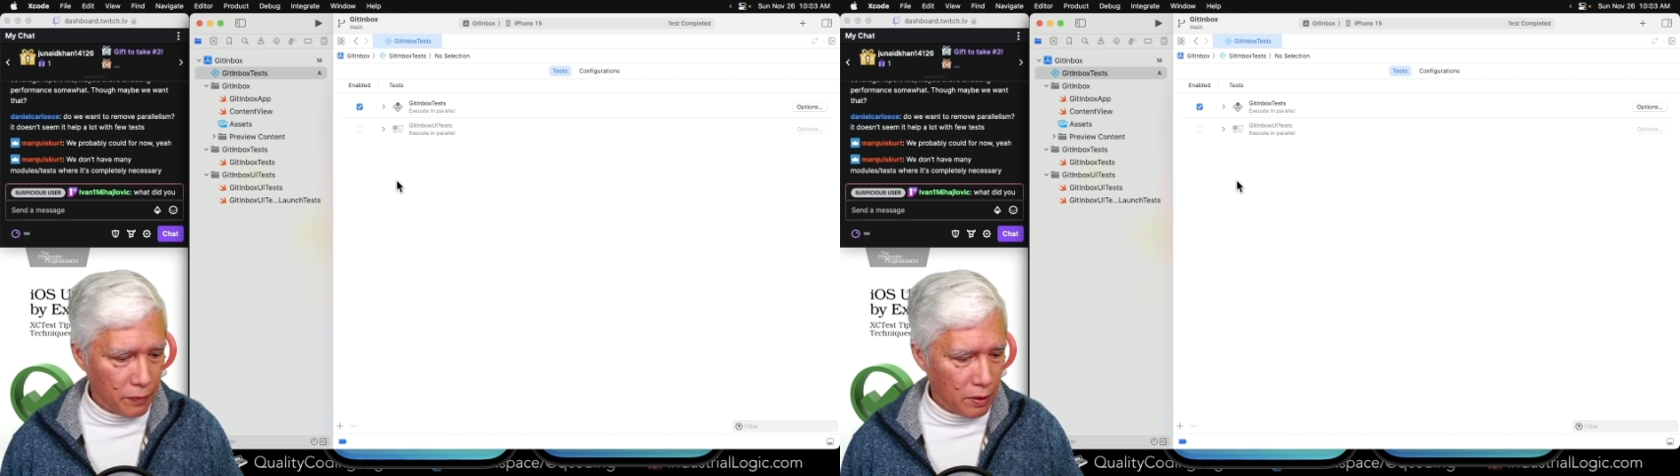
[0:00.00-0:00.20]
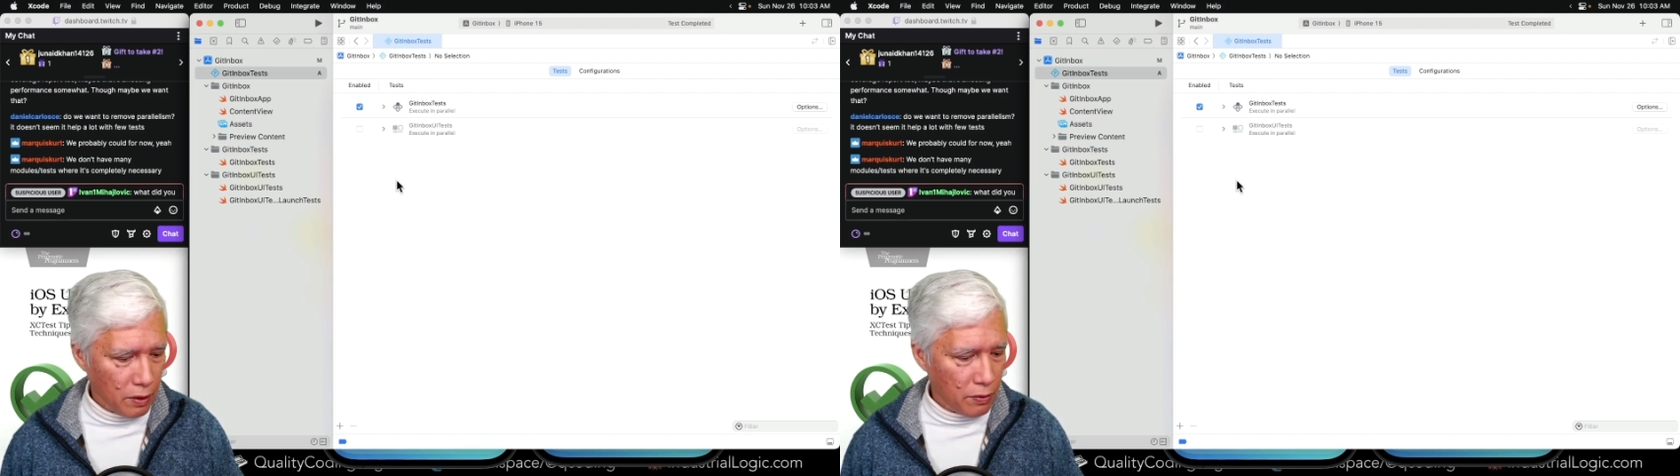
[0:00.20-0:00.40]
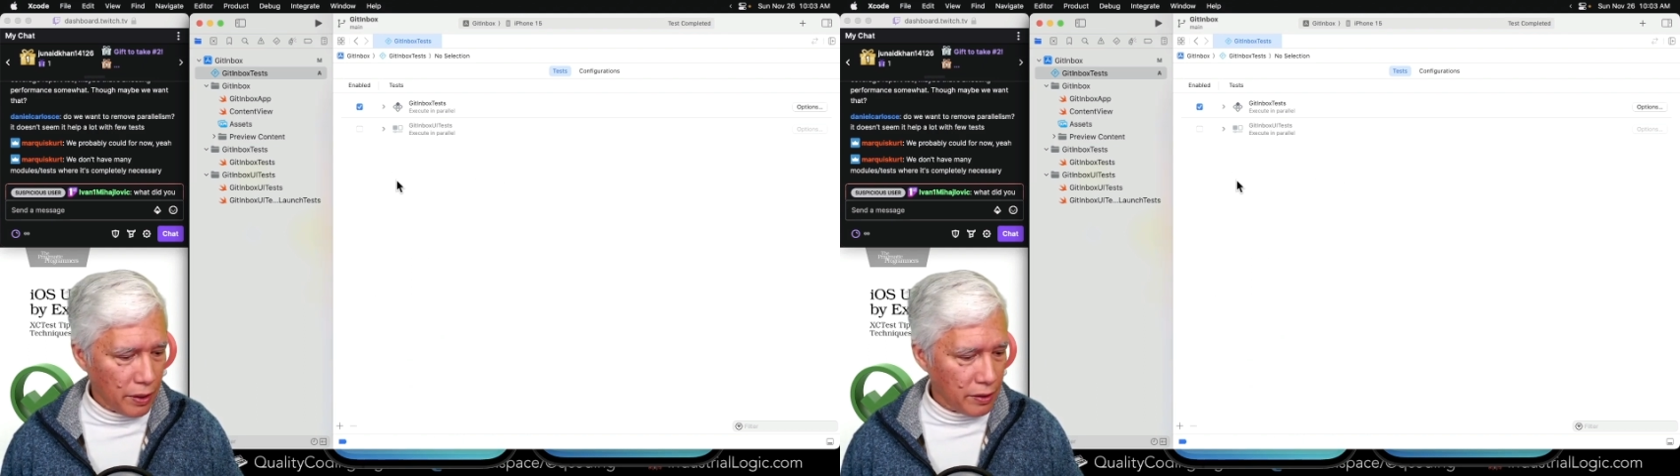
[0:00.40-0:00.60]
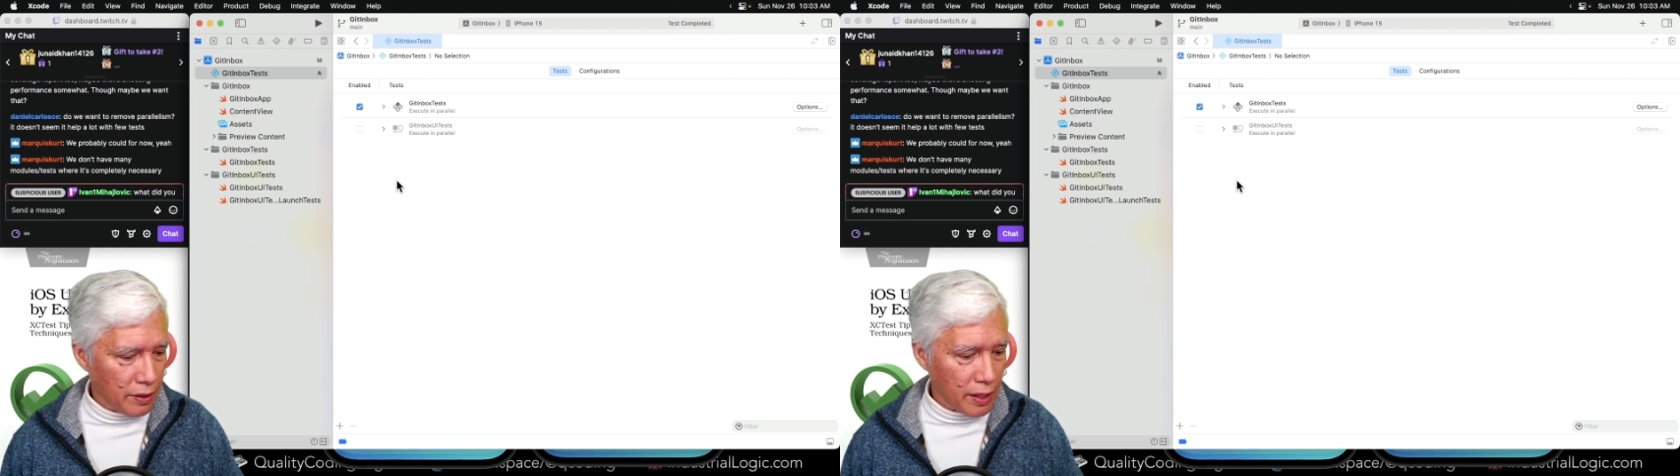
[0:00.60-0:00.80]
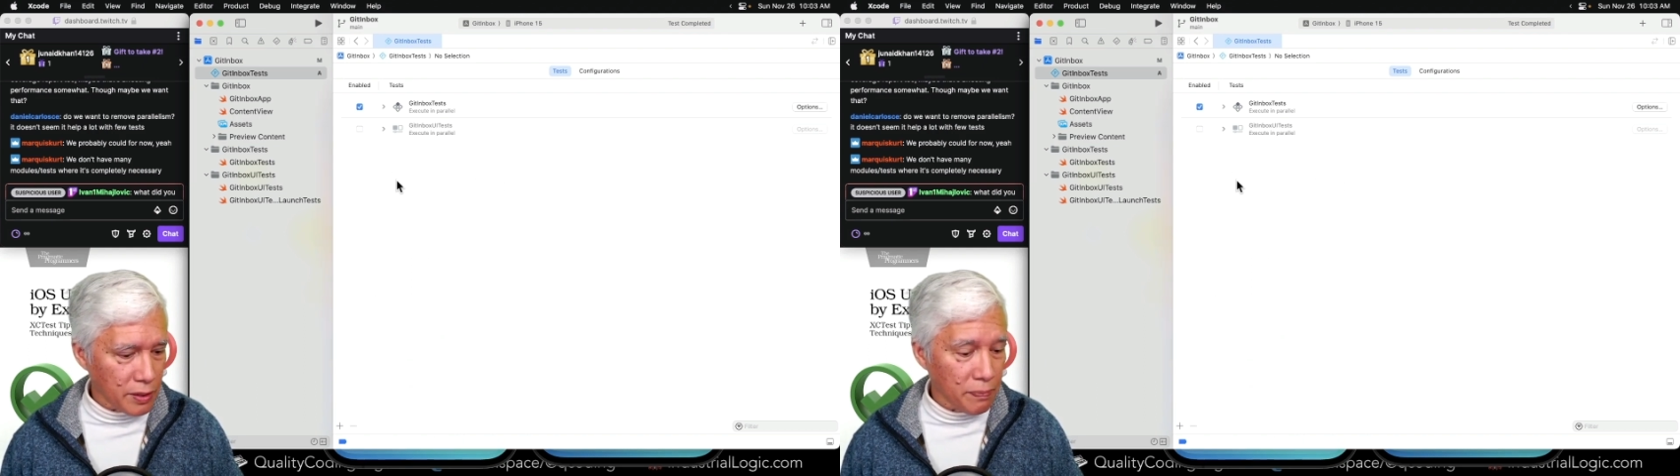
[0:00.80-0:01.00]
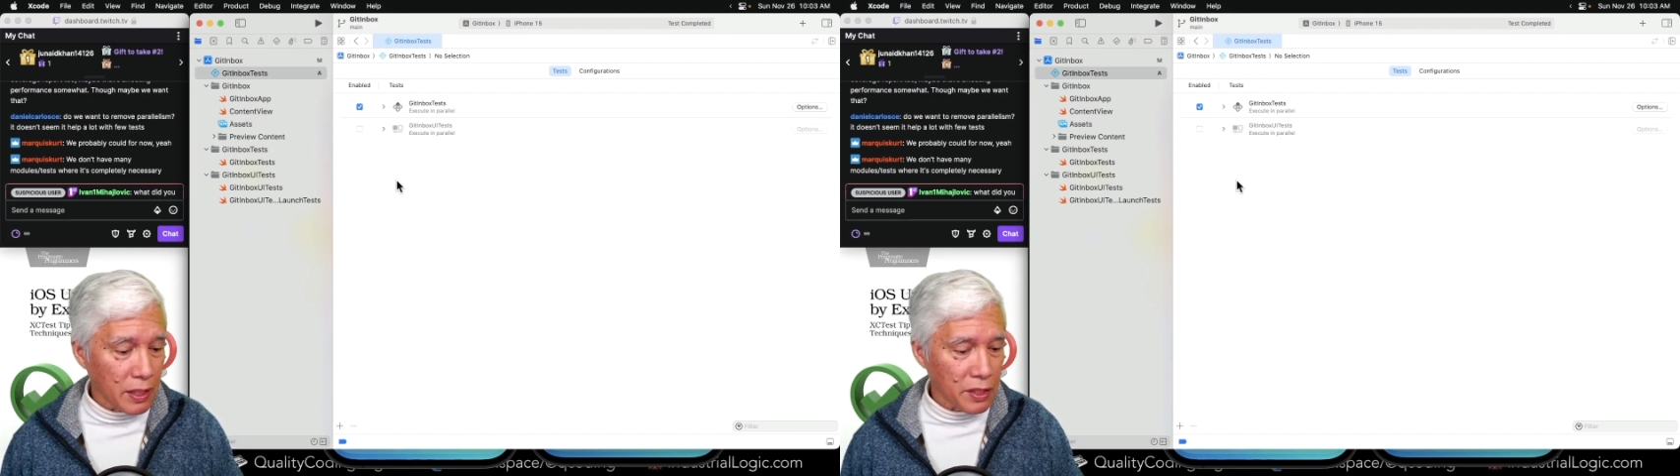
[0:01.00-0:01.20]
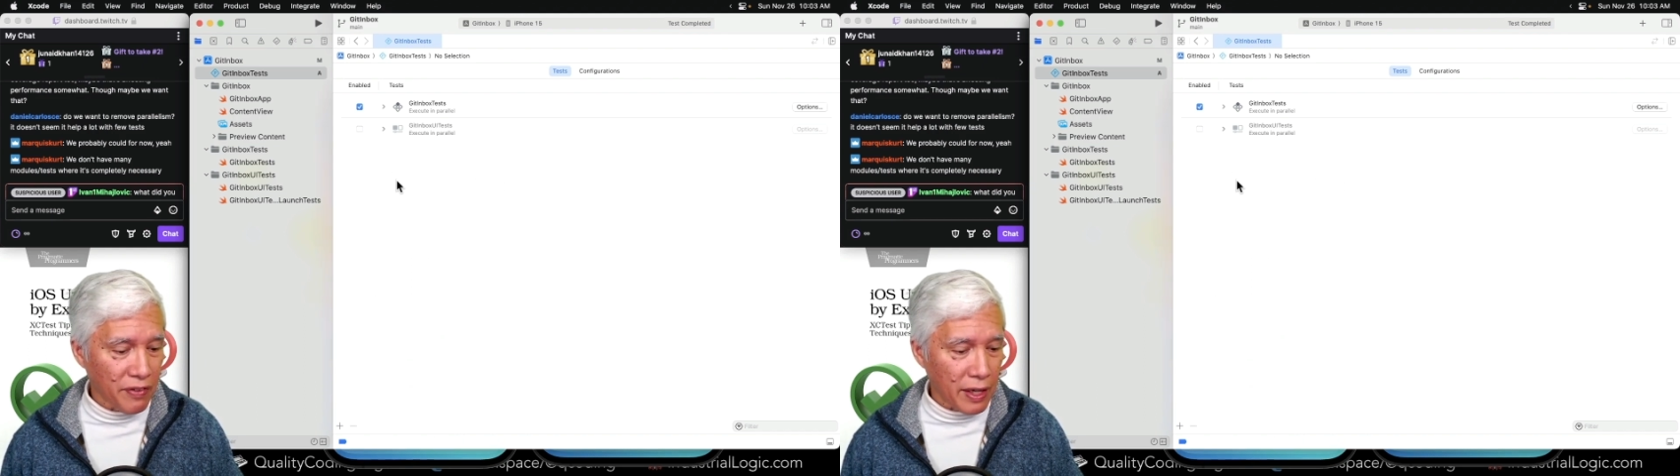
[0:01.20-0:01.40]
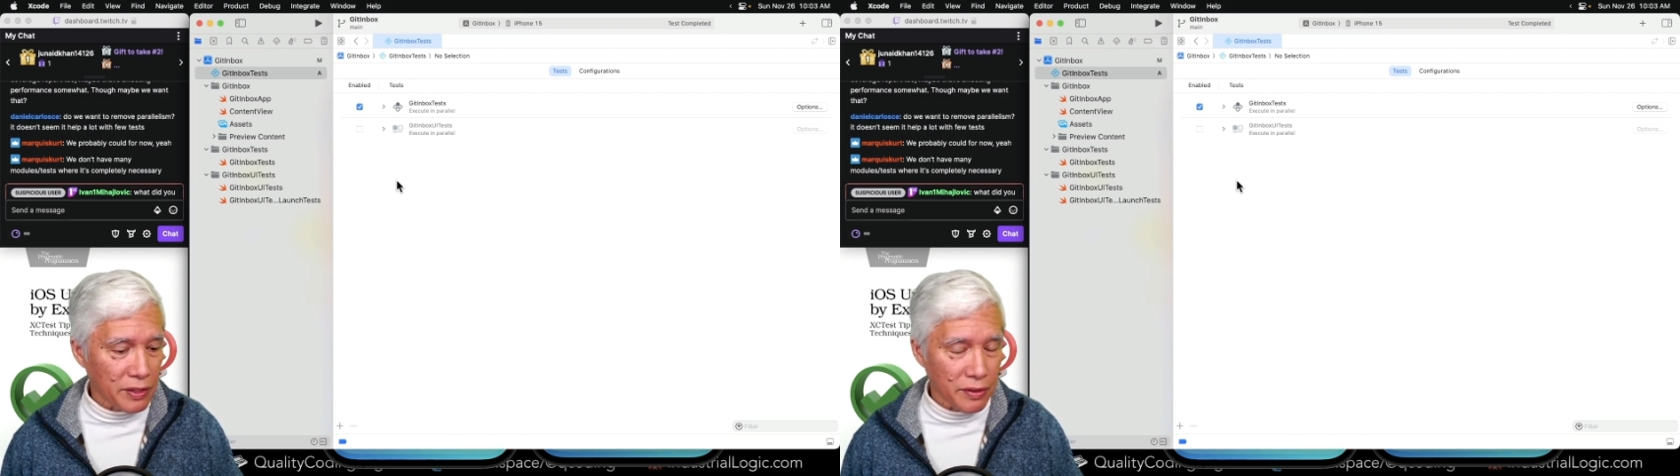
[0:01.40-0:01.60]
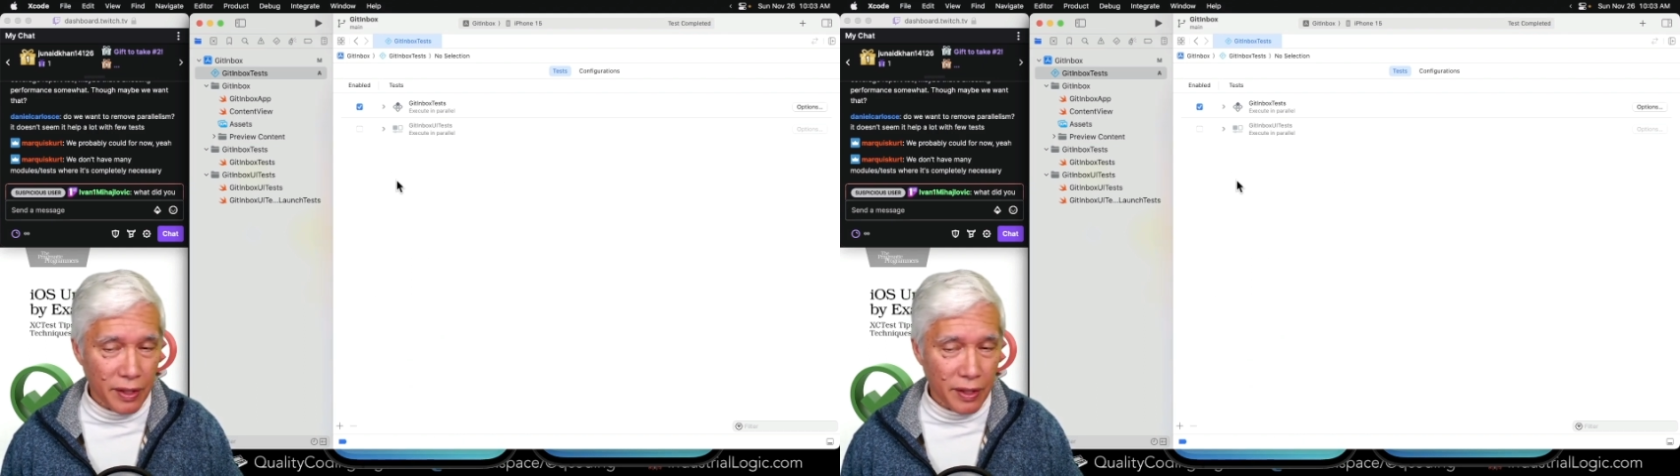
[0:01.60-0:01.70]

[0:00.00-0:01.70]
All right, that's much faster.